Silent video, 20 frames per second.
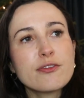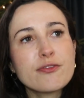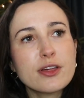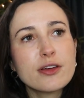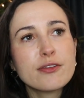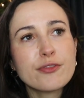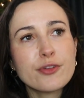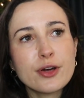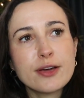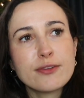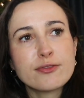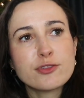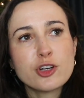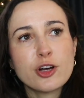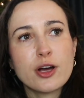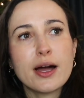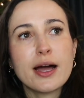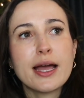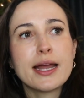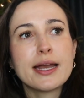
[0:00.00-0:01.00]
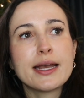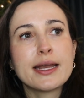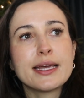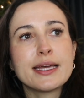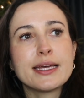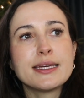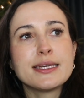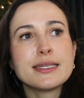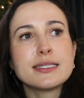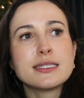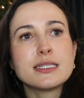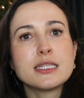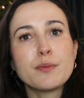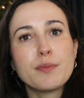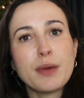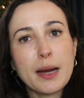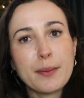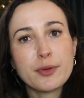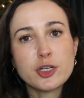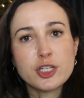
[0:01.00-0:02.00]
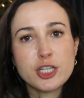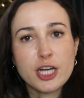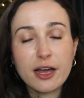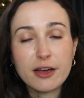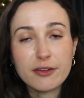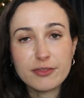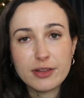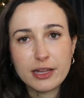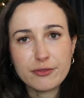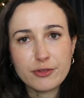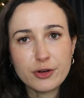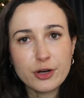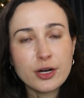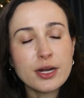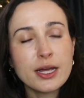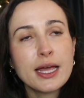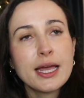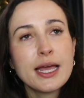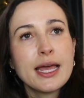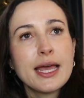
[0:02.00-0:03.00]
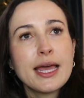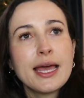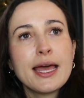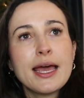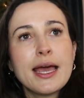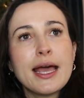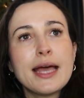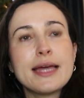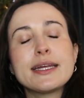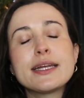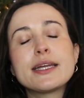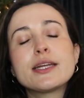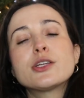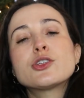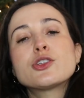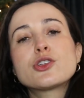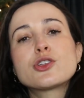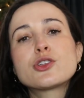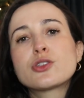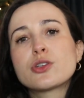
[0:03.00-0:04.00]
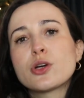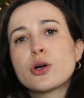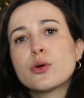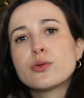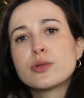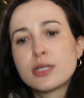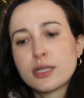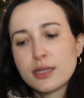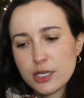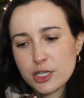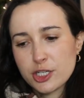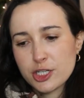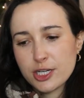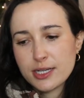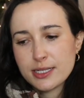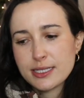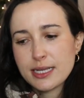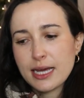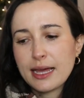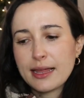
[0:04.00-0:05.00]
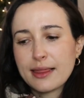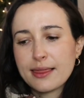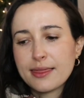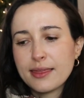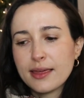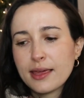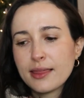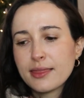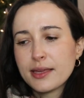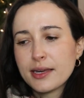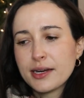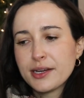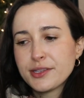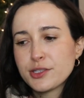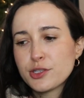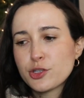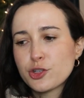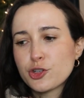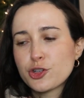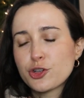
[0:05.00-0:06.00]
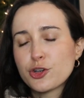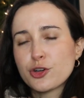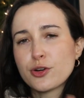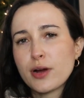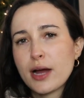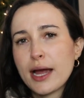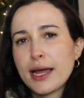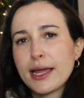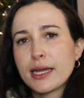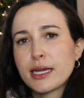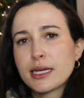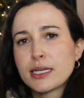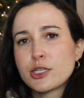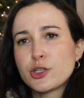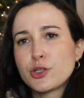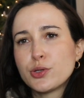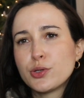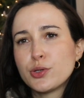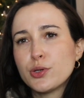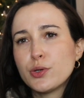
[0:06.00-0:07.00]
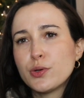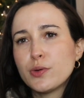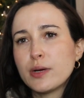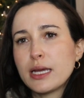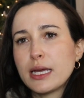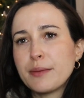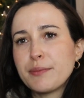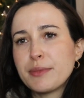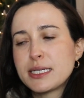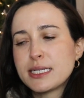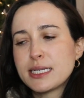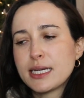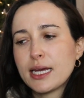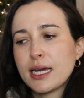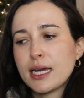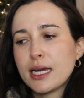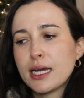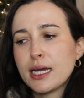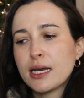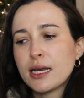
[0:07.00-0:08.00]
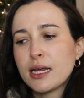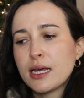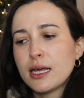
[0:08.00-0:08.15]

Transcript: flavor I've tried is the pepper jack flavor. And it is so delicious. I think that it's trying to imitate